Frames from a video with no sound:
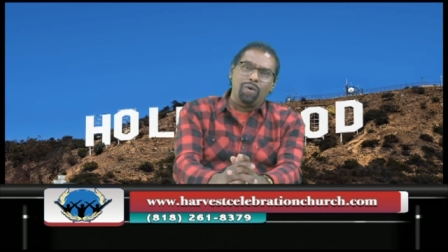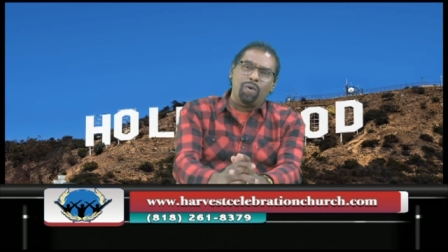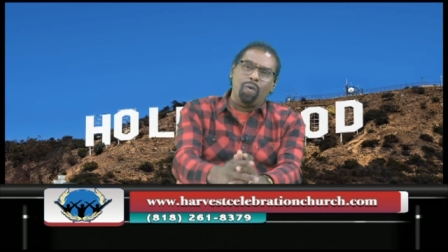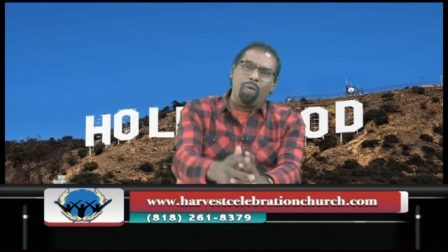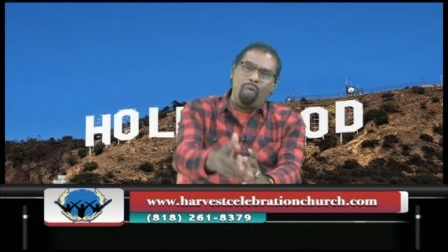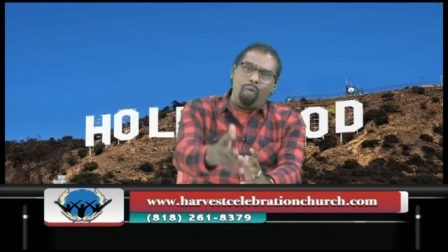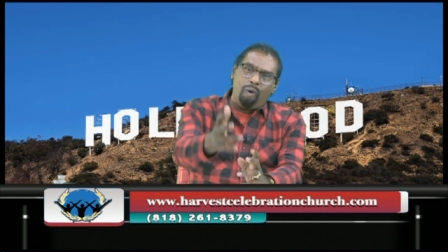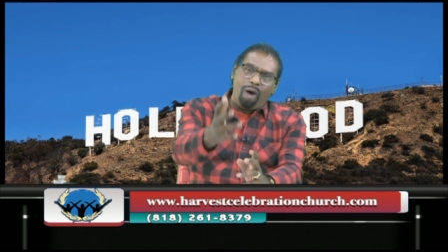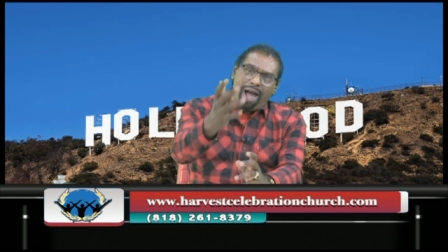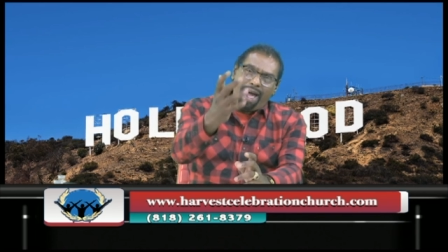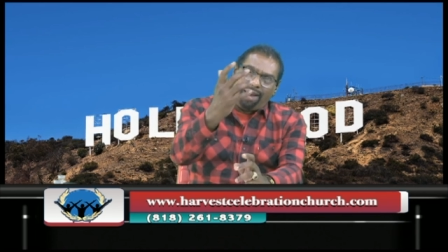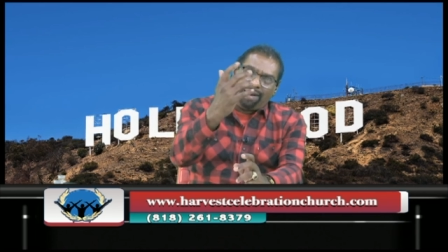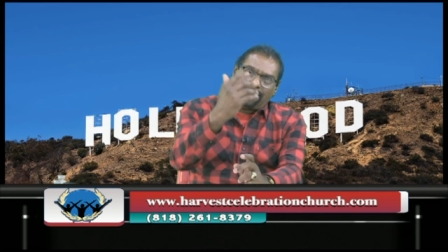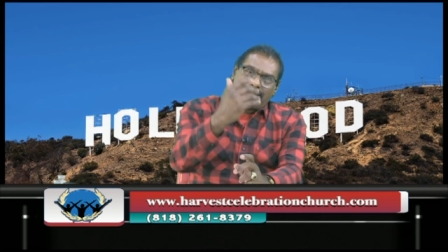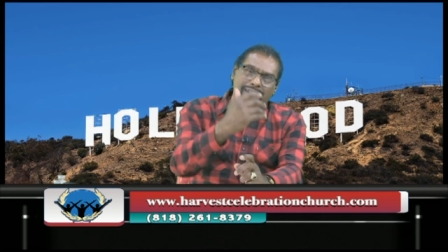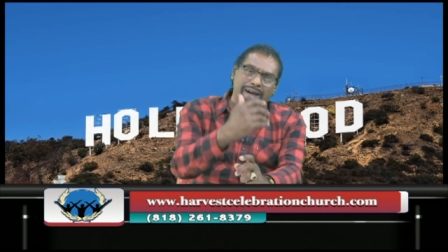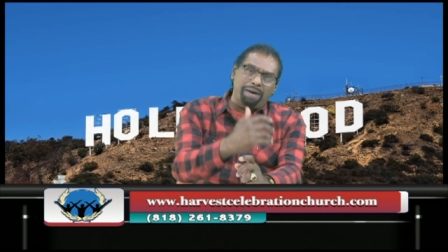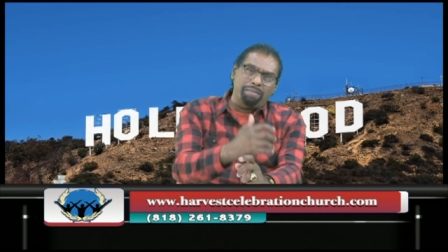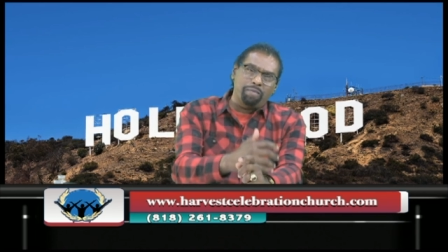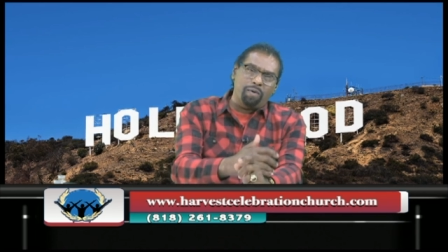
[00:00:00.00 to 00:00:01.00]

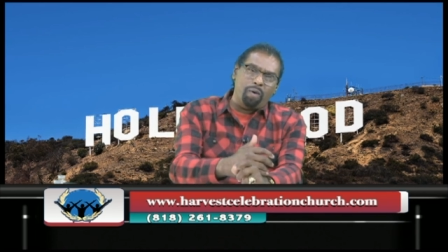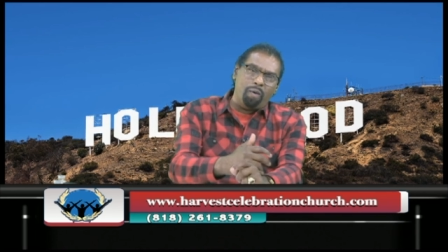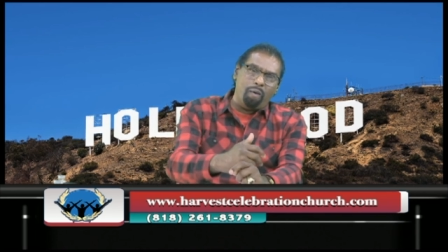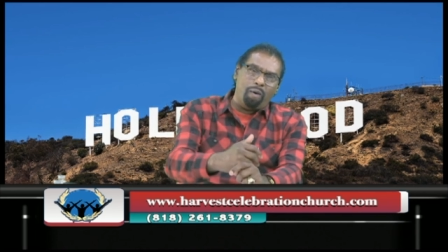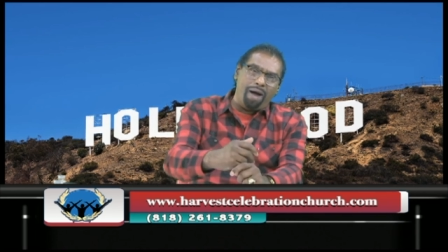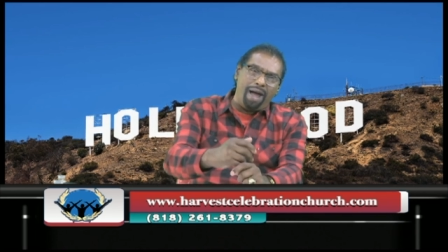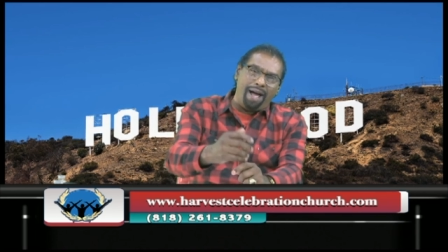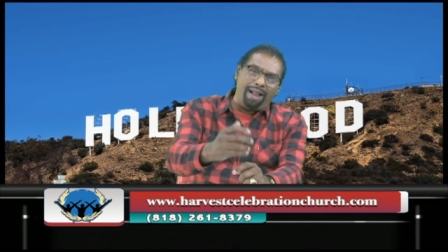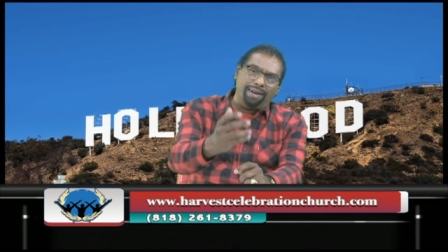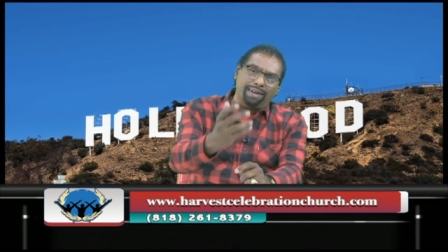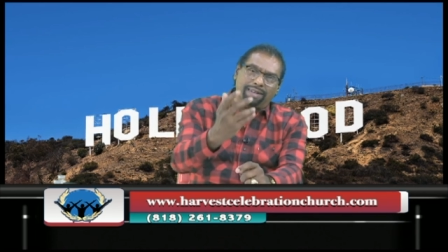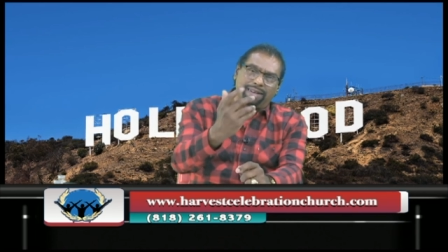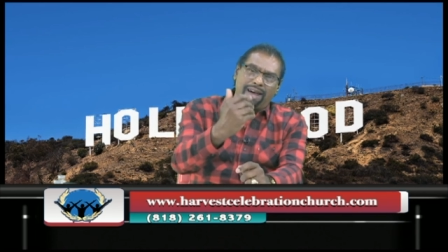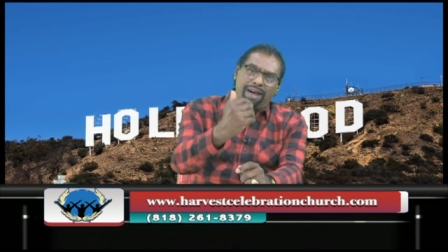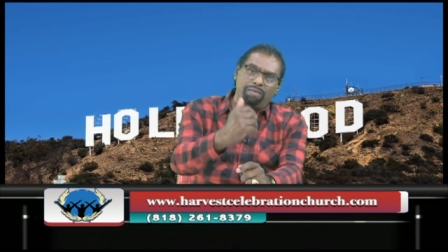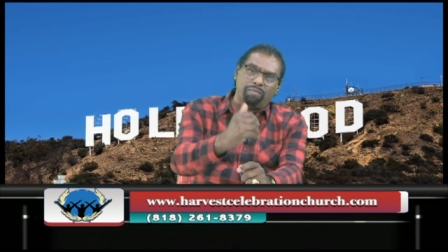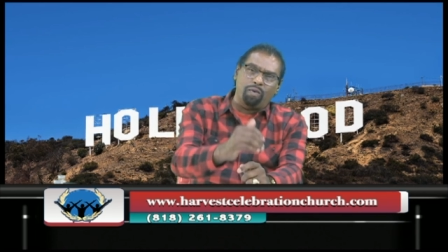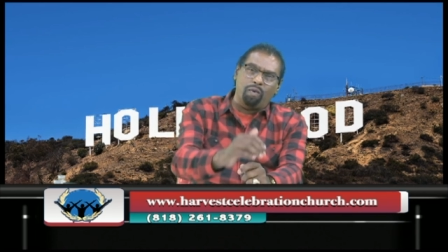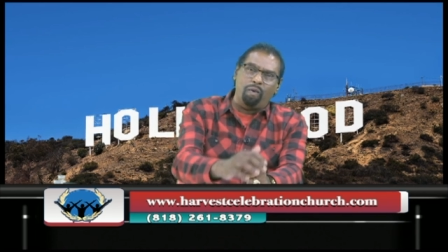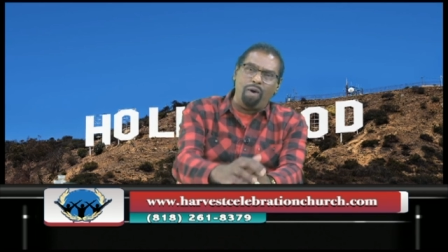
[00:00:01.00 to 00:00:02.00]
Welcome,
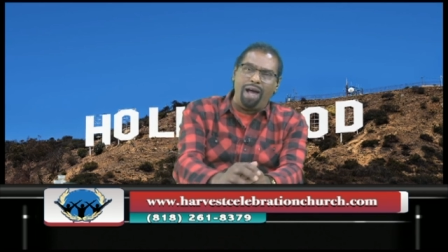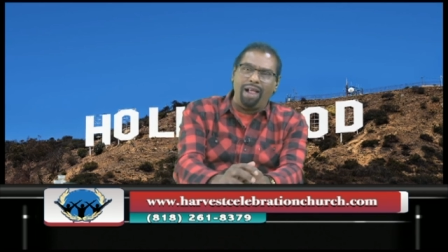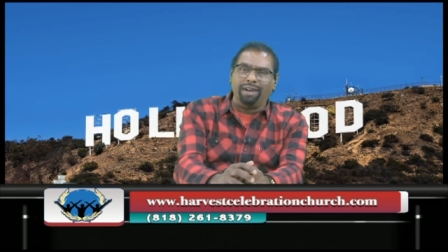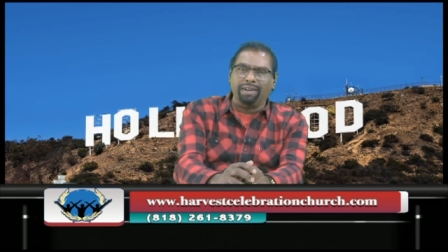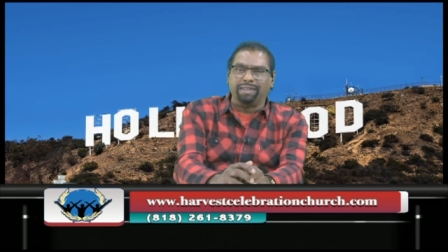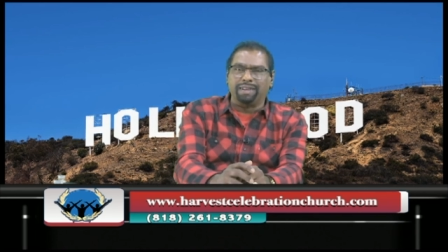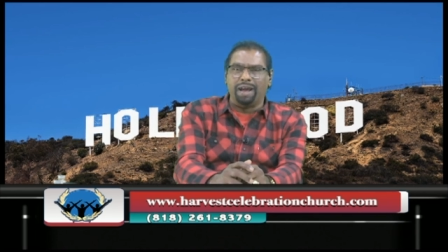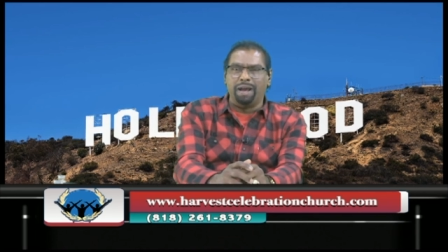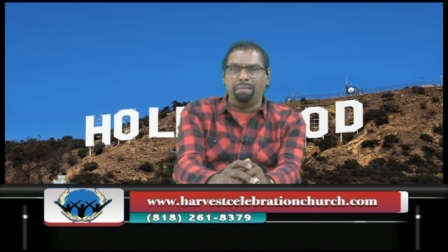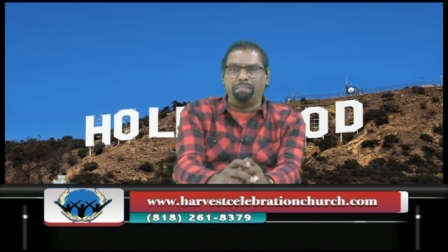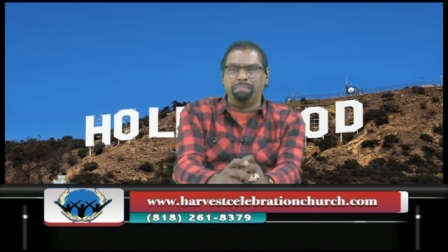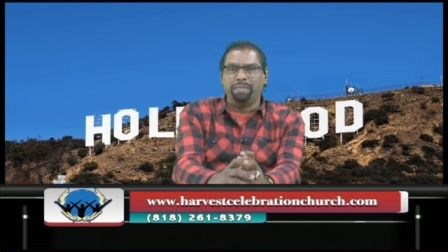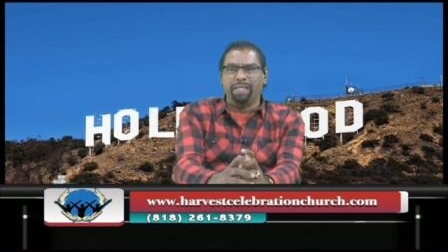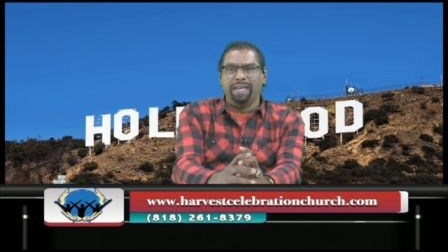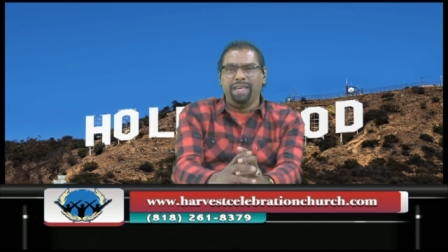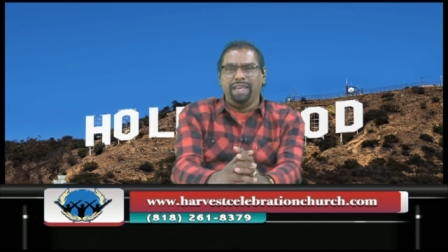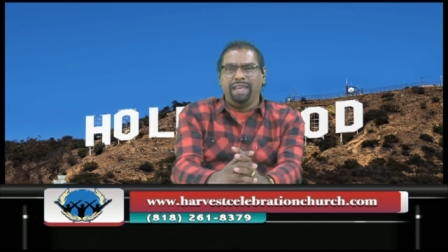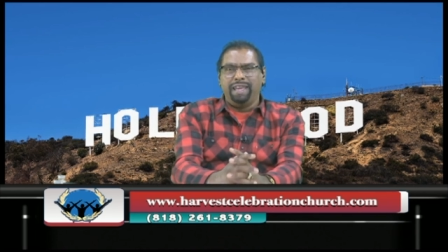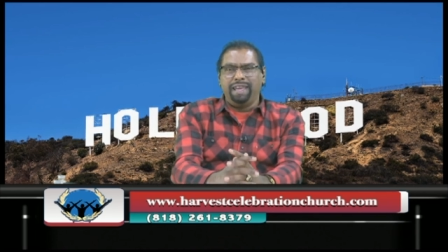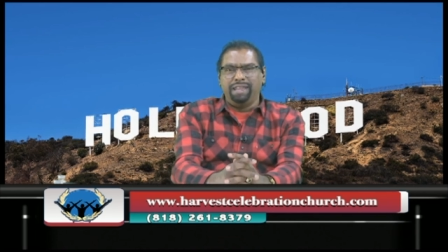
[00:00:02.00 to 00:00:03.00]
welcome, welcome
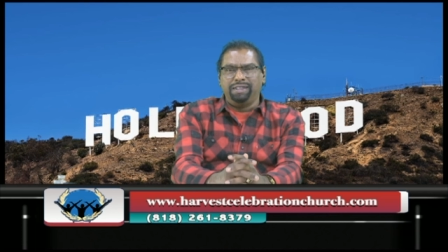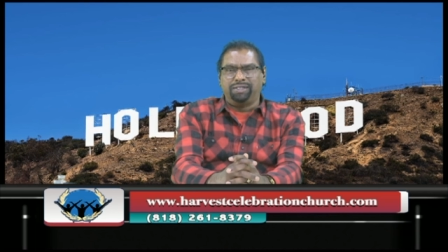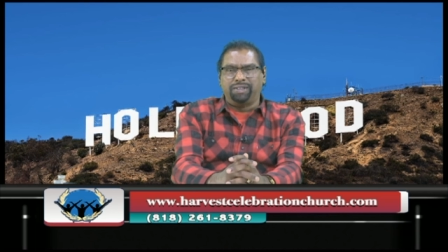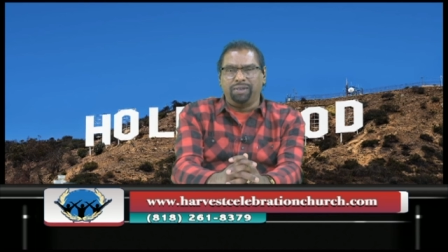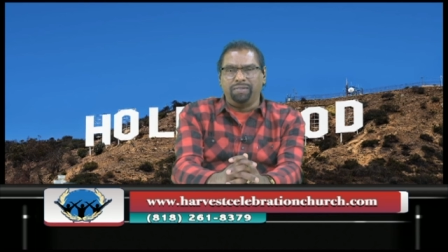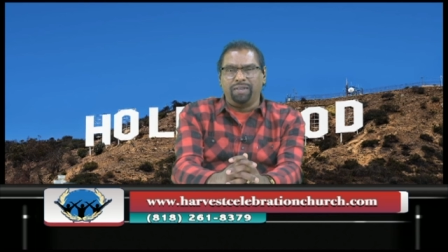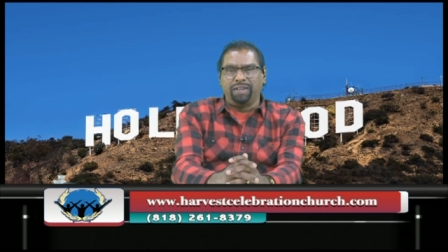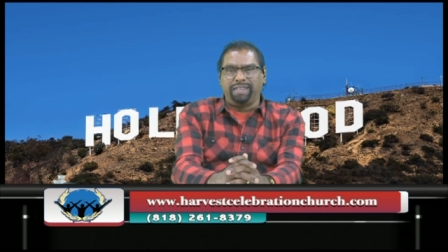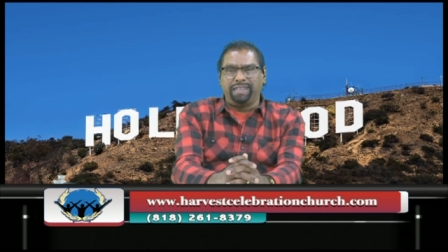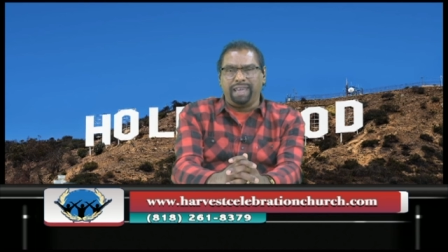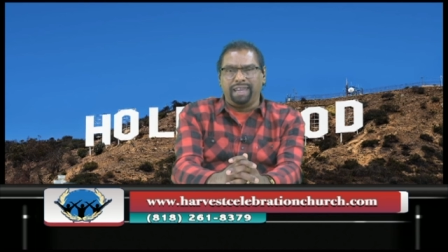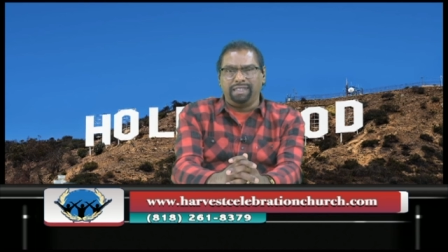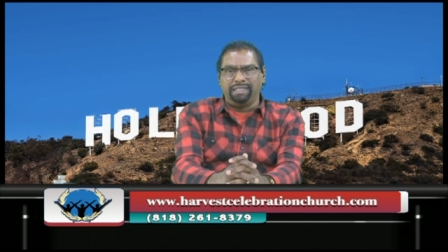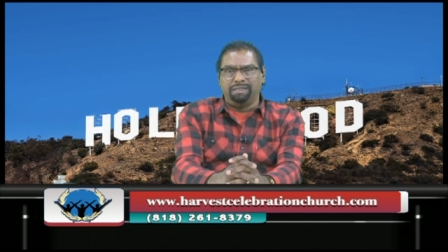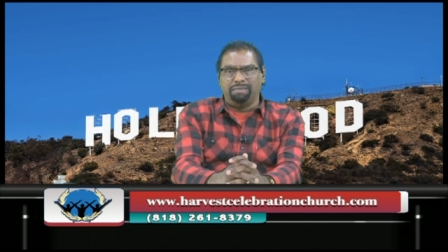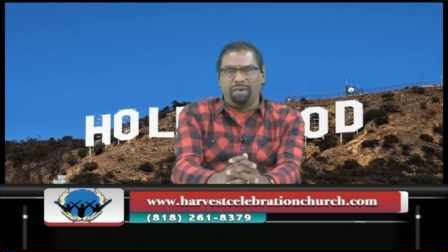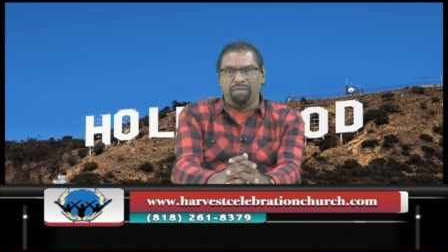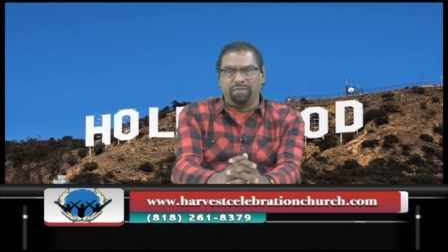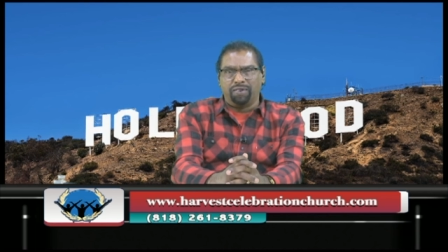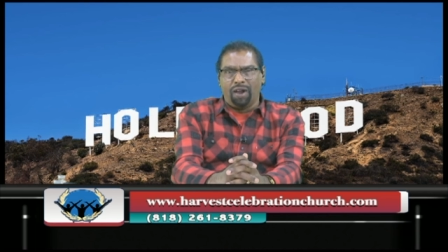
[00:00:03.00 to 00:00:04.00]
into the
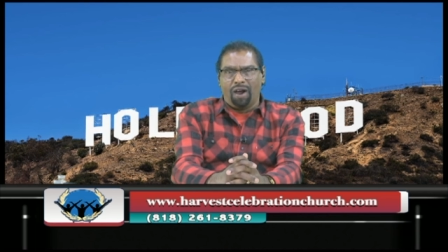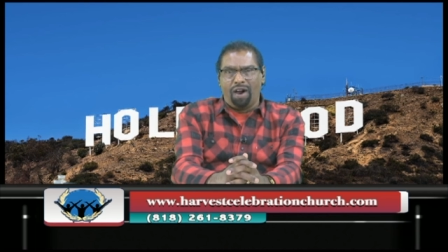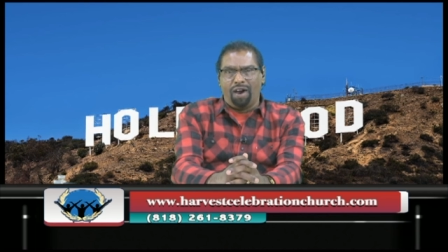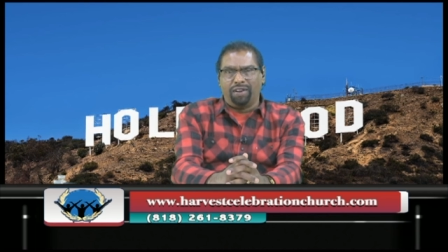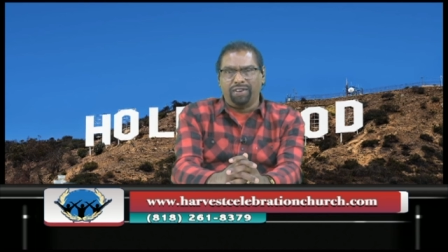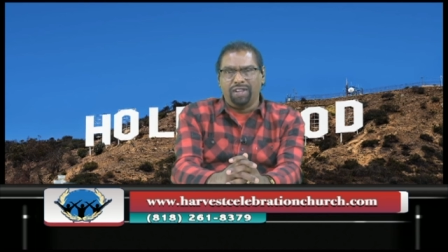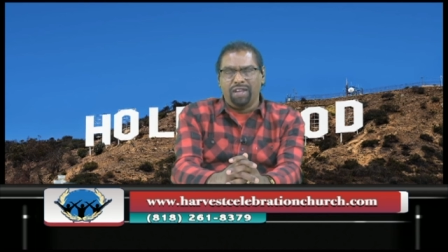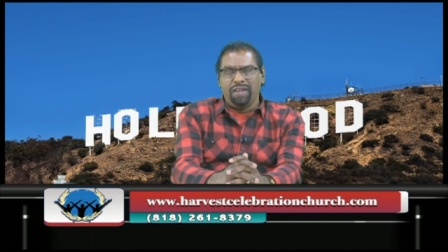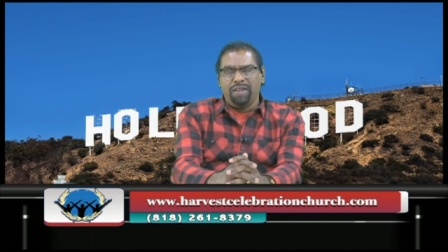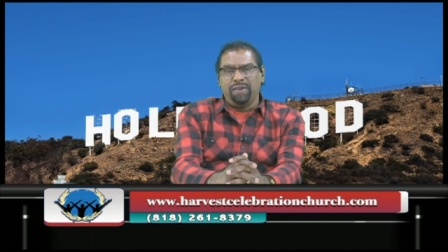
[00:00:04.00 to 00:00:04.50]
kingdom of God.